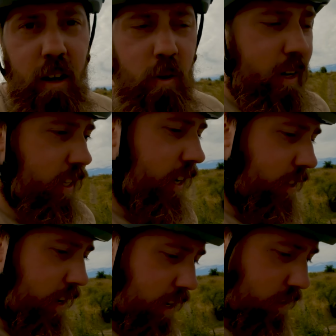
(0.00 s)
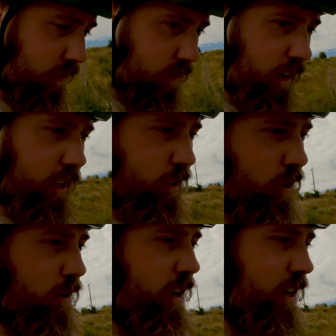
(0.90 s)
All right, guys, I had
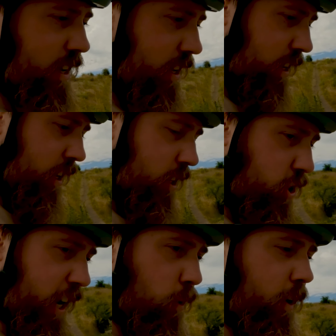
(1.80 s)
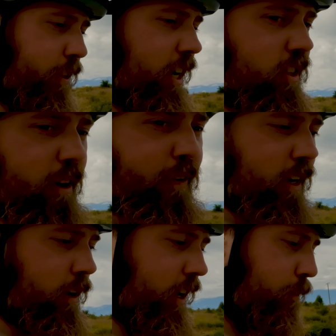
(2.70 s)
to check one thing, see if I
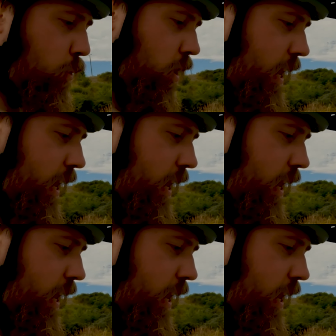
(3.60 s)
can get more